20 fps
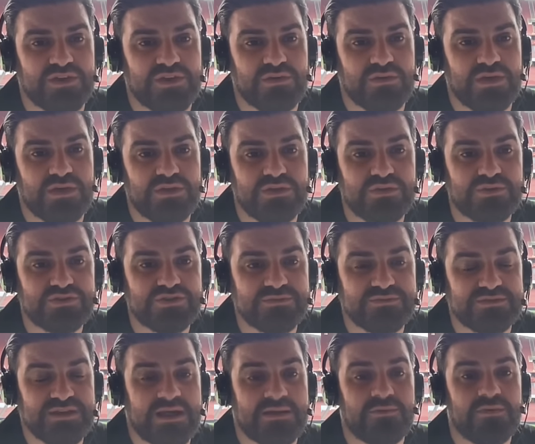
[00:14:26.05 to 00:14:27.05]
Aguna
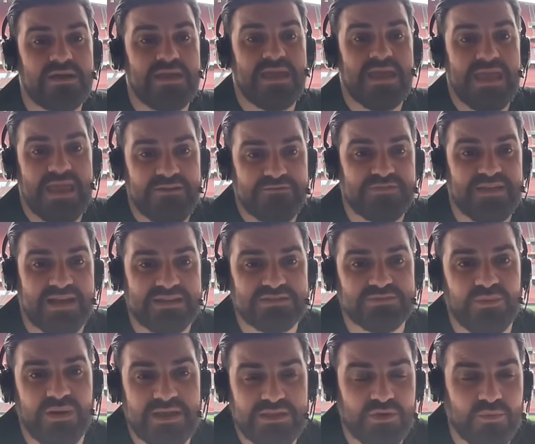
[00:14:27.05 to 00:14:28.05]
YouTube channel if
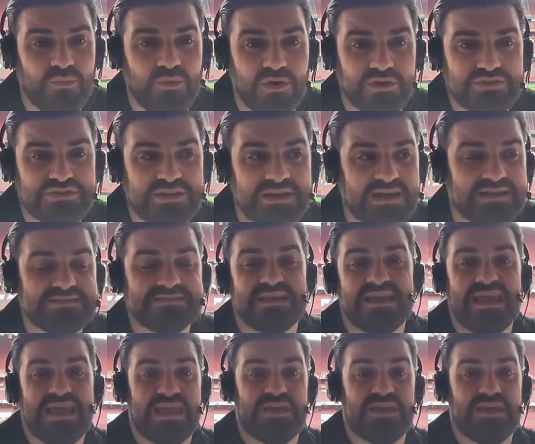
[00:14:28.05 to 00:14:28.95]
that's where you're watching us.